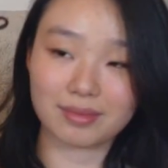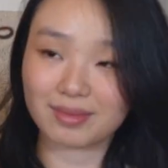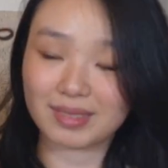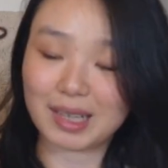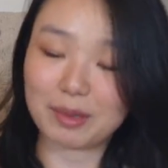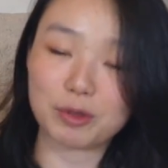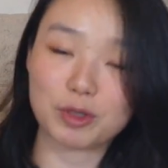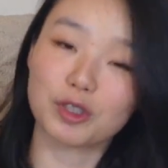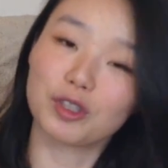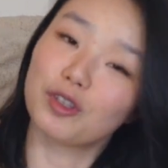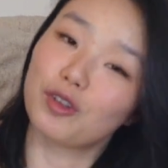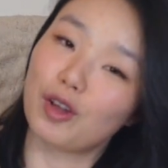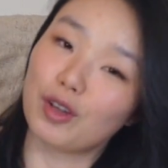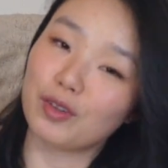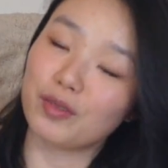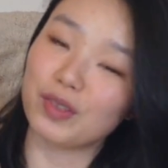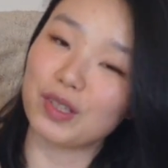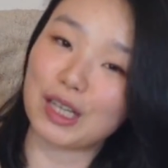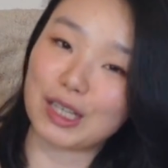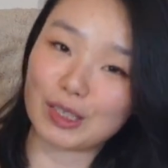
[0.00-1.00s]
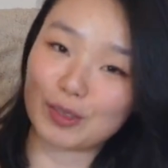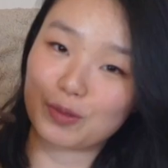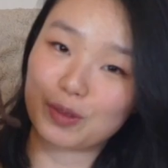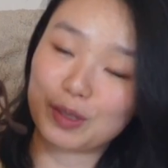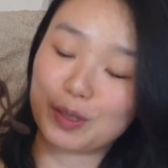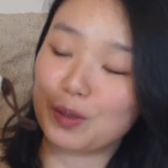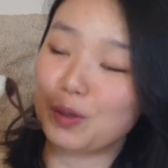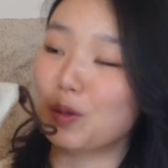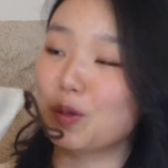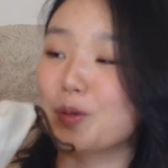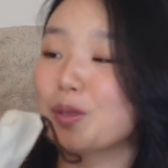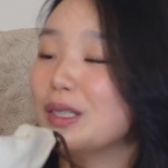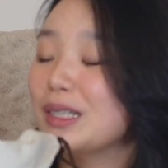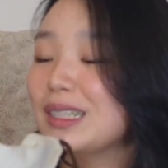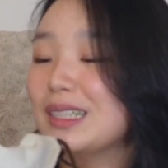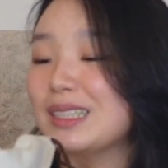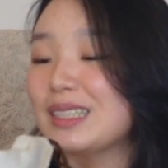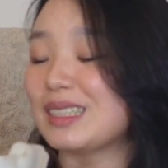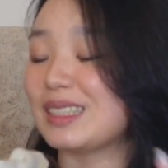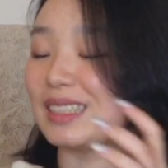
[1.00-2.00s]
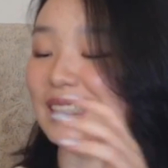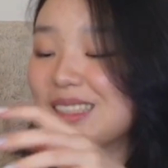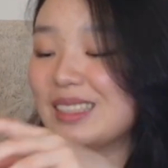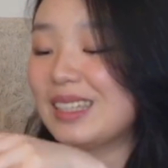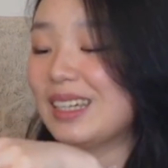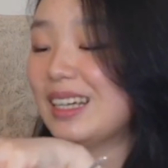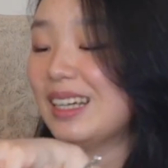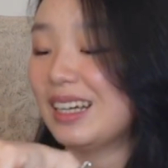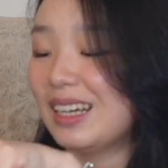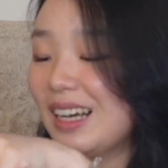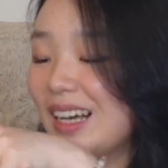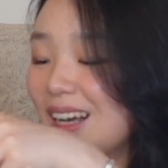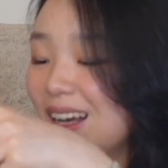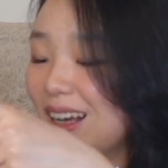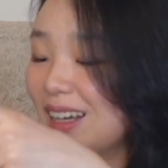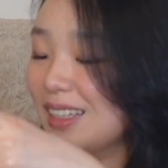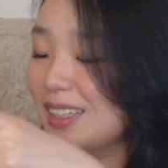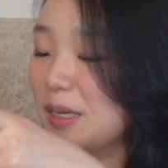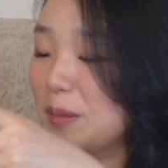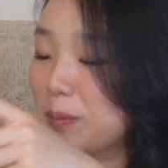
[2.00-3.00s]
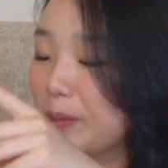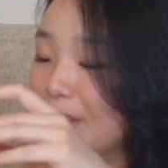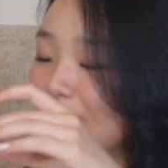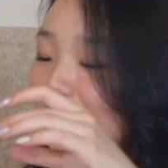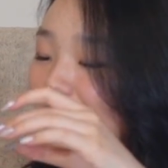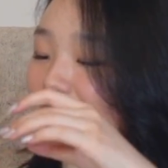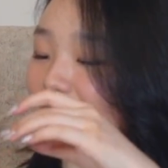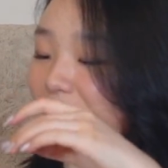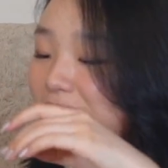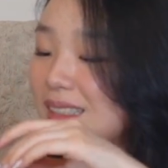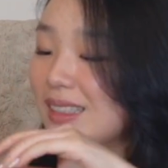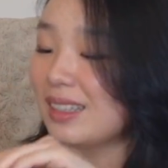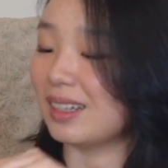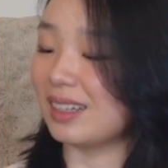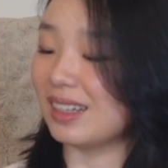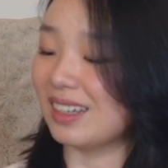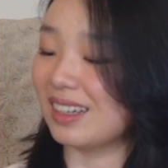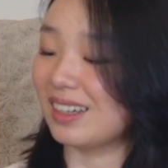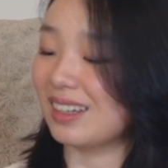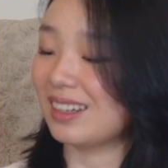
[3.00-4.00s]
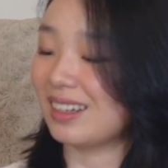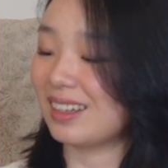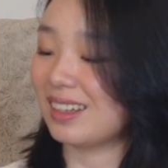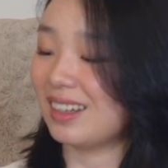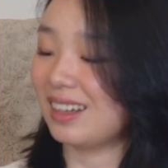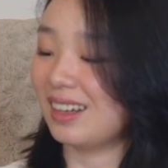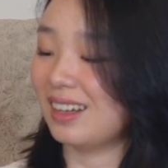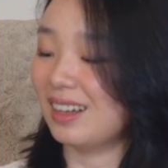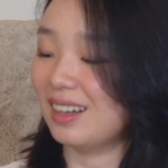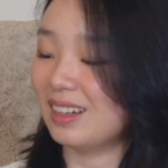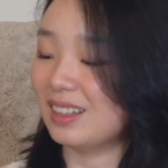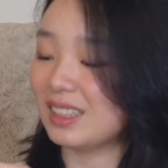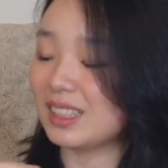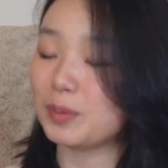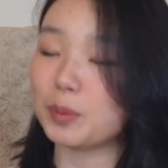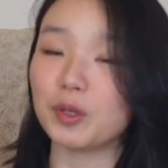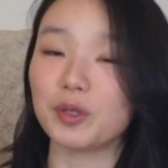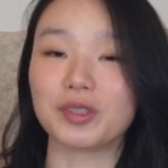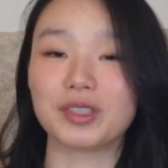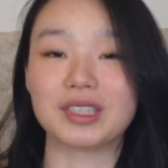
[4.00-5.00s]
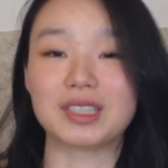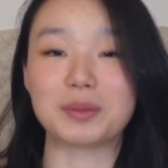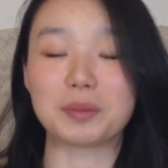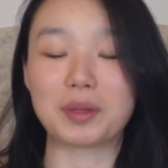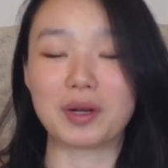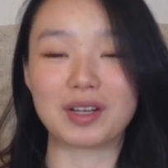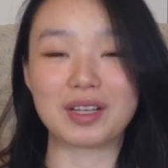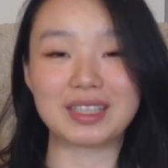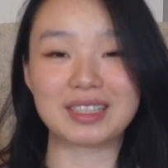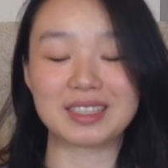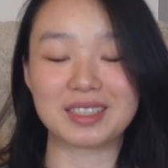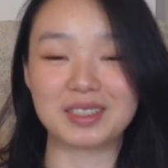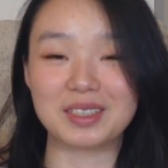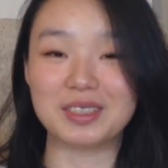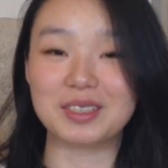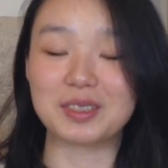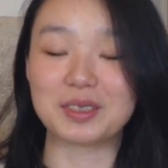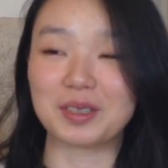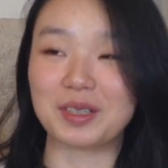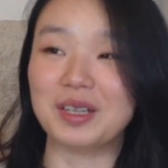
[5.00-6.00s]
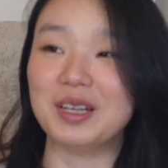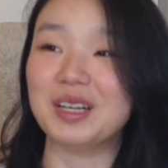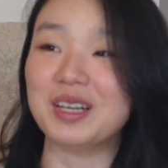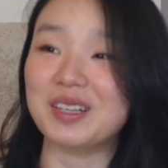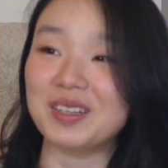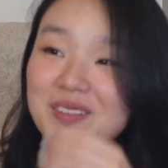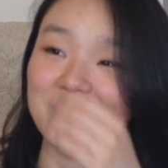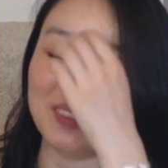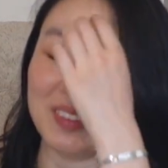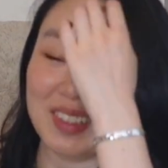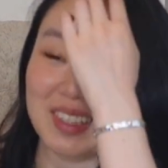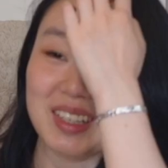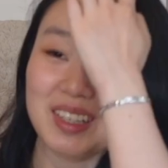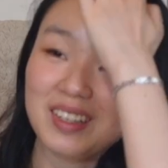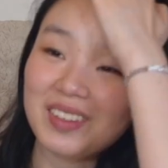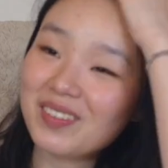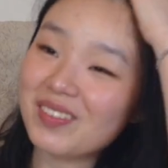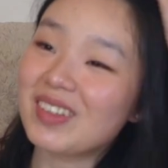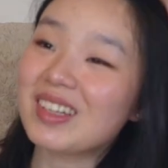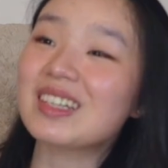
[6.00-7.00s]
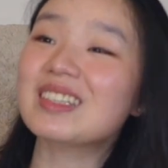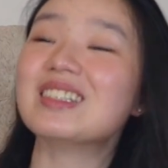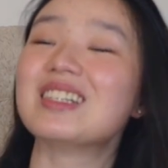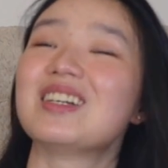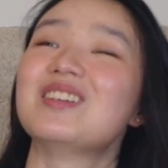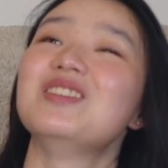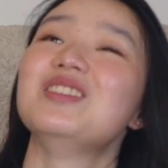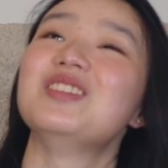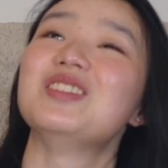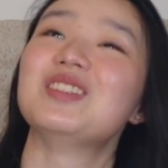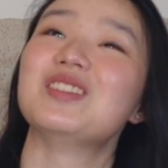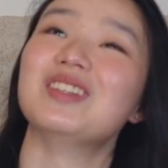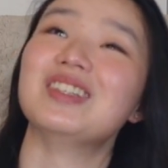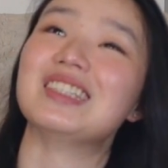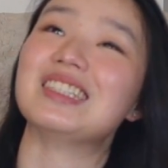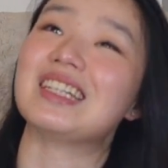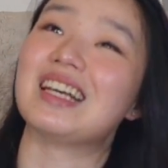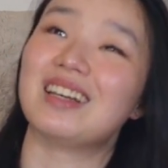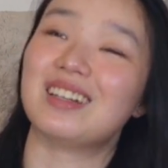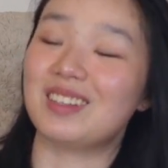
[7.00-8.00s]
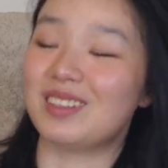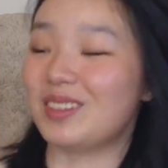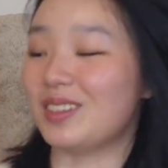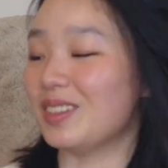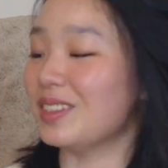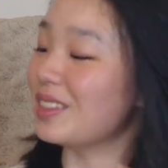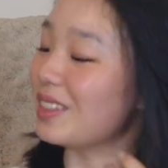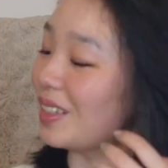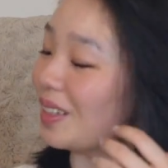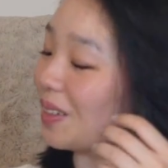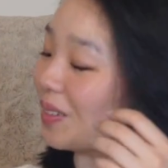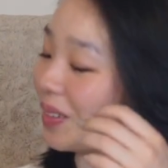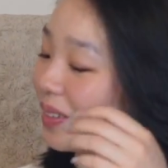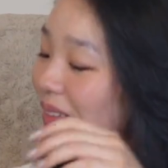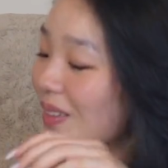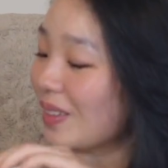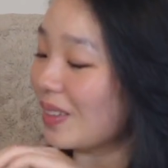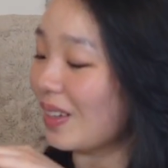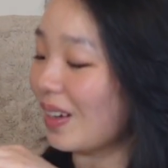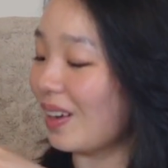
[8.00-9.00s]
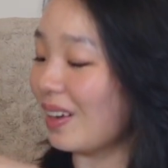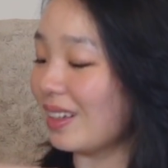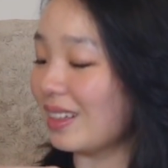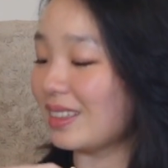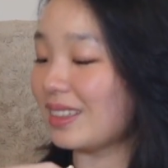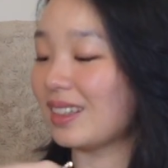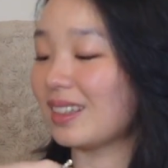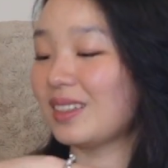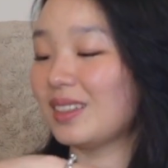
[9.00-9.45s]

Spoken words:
I'm sure a lot of you guys already know what it is. I completely spoiled the surprise on Instagram because I was just so excited to share with you guys.